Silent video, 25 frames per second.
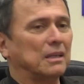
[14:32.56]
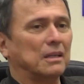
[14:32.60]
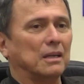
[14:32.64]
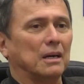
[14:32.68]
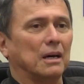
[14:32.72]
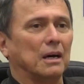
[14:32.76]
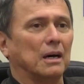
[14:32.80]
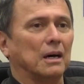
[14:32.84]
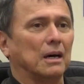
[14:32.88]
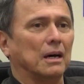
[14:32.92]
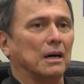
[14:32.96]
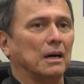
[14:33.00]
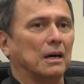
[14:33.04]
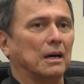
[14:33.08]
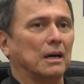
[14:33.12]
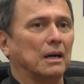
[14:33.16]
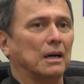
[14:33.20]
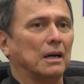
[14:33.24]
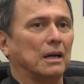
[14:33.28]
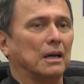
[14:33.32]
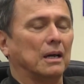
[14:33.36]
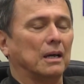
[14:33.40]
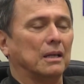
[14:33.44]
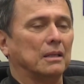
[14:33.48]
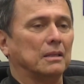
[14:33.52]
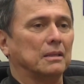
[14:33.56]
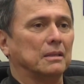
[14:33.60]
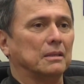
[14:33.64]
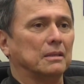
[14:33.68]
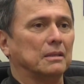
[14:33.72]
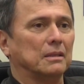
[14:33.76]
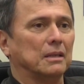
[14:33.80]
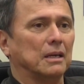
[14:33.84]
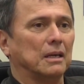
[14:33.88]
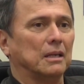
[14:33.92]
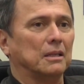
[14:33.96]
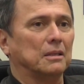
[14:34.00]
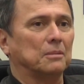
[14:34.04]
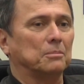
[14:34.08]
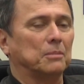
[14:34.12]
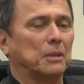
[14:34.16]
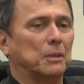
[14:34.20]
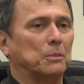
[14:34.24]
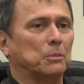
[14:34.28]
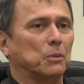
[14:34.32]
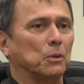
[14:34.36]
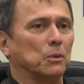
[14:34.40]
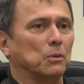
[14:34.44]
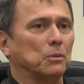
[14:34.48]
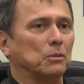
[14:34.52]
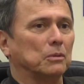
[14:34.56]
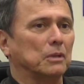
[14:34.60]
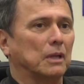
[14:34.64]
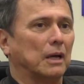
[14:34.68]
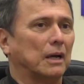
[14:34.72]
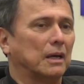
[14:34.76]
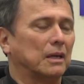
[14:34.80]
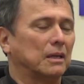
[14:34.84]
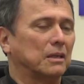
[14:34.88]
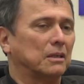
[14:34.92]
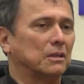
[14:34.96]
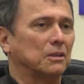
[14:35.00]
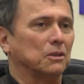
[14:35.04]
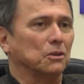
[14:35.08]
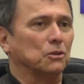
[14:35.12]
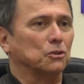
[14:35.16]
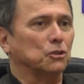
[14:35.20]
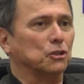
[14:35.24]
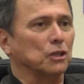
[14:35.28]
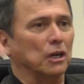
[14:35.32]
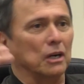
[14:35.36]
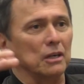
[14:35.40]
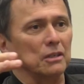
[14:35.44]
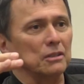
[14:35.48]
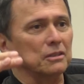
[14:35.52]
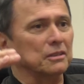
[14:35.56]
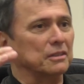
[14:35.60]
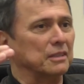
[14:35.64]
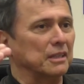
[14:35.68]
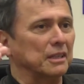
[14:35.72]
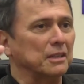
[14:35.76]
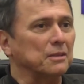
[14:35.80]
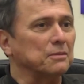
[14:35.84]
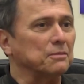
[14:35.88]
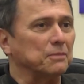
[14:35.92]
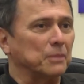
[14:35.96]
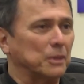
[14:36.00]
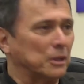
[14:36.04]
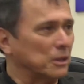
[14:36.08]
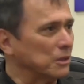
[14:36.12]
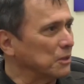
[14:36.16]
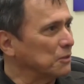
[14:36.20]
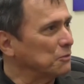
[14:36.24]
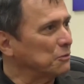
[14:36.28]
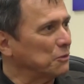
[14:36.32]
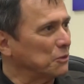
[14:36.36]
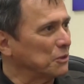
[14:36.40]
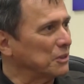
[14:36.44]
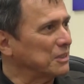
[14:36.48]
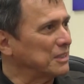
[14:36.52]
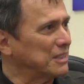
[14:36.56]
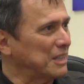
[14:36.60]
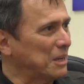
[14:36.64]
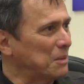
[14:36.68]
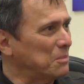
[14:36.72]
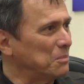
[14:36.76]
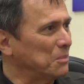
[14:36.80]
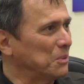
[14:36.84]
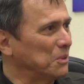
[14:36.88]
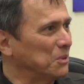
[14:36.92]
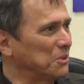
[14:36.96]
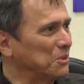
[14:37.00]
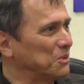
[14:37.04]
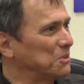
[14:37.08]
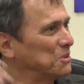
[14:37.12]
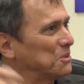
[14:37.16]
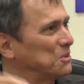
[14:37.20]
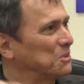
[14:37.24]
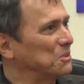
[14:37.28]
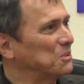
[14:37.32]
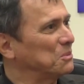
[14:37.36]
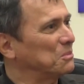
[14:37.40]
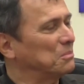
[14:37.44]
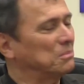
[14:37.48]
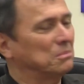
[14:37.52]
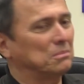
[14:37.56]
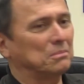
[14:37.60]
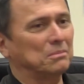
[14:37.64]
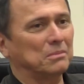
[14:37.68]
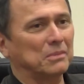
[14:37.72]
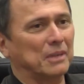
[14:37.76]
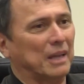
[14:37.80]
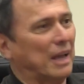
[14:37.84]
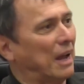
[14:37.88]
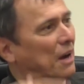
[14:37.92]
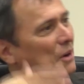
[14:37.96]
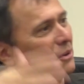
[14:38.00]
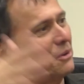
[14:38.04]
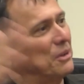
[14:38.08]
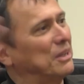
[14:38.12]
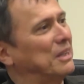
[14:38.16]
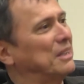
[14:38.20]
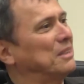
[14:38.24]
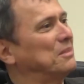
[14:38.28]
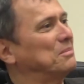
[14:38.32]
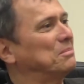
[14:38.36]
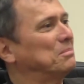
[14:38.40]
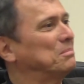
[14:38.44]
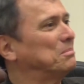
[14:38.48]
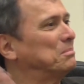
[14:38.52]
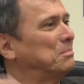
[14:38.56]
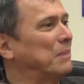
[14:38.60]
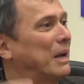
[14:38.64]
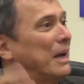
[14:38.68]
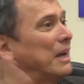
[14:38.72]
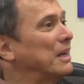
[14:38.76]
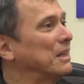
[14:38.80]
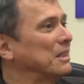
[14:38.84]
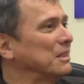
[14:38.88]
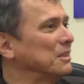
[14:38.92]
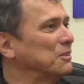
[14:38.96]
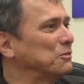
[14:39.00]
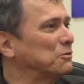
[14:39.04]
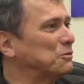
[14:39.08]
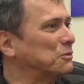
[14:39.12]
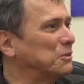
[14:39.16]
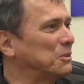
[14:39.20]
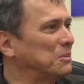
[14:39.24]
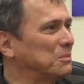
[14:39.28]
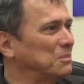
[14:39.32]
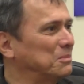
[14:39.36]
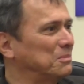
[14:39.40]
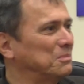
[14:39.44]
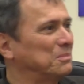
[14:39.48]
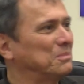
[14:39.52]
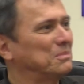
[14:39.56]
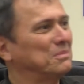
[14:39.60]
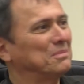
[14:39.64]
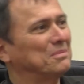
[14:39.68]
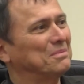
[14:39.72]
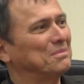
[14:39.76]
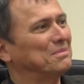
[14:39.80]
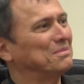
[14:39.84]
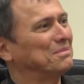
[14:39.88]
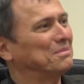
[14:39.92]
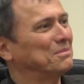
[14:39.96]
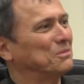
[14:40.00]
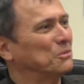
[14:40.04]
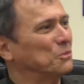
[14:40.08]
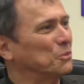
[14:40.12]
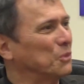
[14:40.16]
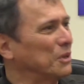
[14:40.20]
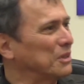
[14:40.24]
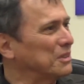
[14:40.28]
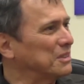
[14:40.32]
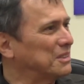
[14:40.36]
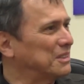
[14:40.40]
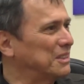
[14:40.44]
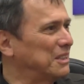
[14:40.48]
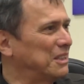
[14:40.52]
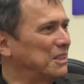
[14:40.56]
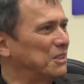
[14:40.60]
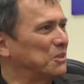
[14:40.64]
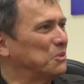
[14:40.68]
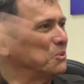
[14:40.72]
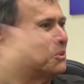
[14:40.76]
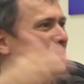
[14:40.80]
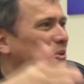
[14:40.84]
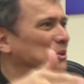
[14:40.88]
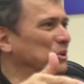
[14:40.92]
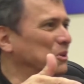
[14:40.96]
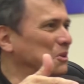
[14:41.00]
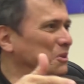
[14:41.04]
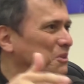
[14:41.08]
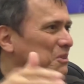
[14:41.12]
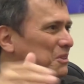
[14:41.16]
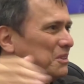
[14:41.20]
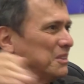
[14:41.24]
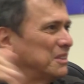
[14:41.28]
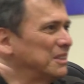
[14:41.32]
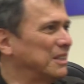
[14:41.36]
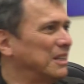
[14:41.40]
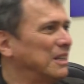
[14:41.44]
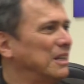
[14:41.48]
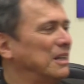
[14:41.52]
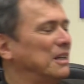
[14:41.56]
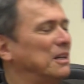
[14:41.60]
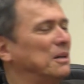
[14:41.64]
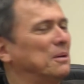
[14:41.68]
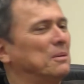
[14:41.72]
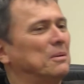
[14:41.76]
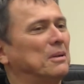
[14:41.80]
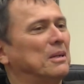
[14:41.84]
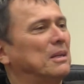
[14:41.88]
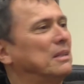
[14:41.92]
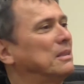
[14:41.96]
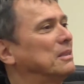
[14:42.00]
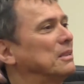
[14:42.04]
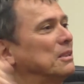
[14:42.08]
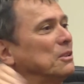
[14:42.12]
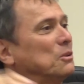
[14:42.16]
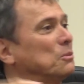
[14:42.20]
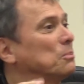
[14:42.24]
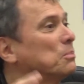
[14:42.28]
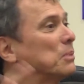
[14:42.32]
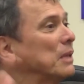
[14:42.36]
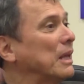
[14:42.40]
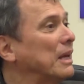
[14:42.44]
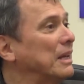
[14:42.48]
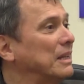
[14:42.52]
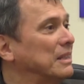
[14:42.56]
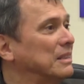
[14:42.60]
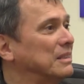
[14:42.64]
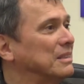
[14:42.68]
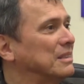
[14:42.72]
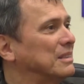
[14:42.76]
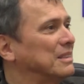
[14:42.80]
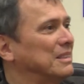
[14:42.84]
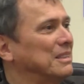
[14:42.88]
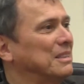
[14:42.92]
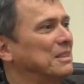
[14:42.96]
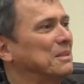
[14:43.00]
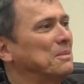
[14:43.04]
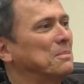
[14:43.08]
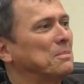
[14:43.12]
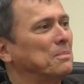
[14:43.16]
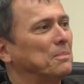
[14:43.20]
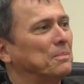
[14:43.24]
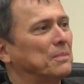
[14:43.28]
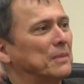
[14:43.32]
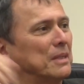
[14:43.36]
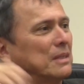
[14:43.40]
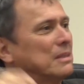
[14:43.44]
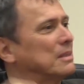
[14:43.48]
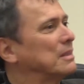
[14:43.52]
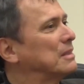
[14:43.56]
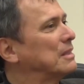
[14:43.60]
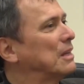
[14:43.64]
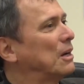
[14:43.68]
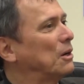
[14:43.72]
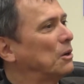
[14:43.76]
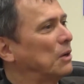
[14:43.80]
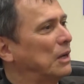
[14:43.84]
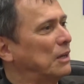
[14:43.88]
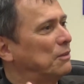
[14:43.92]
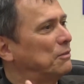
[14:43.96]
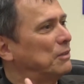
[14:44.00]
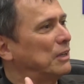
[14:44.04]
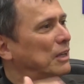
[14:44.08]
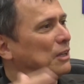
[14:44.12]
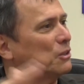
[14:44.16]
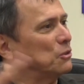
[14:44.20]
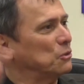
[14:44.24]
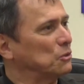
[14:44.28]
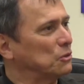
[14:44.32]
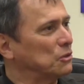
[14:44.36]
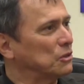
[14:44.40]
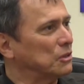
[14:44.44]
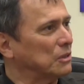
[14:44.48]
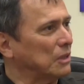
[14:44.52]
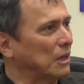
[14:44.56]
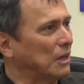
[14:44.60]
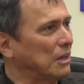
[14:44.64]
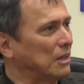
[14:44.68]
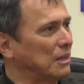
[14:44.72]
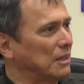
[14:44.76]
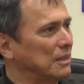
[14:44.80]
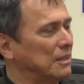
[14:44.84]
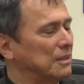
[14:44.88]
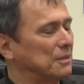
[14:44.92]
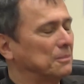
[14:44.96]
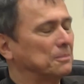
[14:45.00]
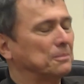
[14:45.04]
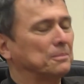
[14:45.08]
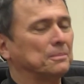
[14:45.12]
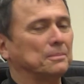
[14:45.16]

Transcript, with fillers: Uh, and, and people like you know Charles Lindbergh, for example, used to carry mail from one city to another uh, in little planes. And this is how aviation started.